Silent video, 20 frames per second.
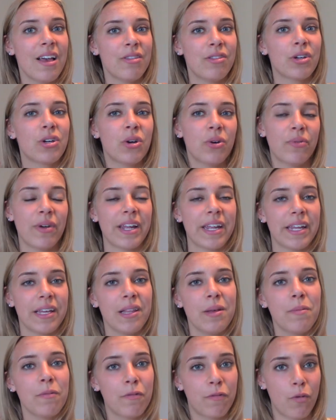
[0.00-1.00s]
the
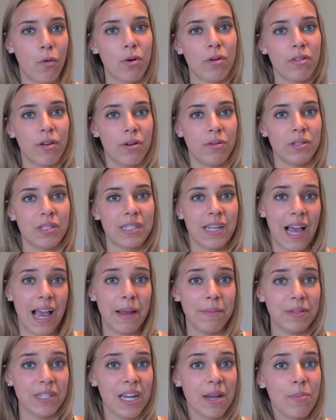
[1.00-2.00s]
curriculum for those
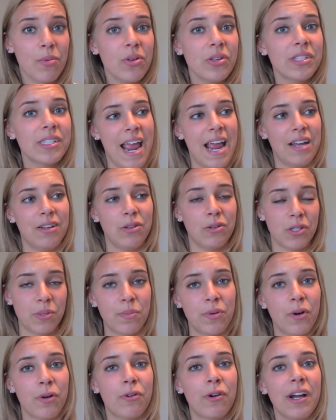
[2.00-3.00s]
timetables and those
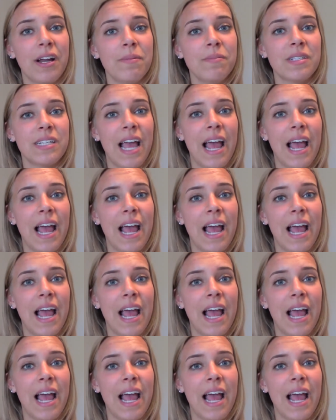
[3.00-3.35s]
programs